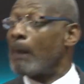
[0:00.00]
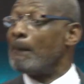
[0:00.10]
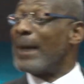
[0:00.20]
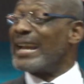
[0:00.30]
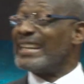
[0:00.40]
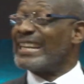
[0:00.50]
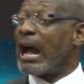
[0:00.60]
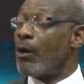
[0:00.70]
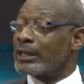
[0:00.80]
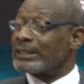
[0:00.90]
money
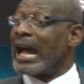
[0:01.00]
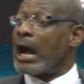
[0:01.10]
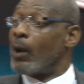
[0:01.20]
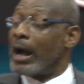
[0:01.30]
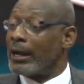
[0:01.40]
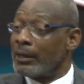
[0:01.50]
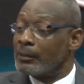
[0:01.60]
now is our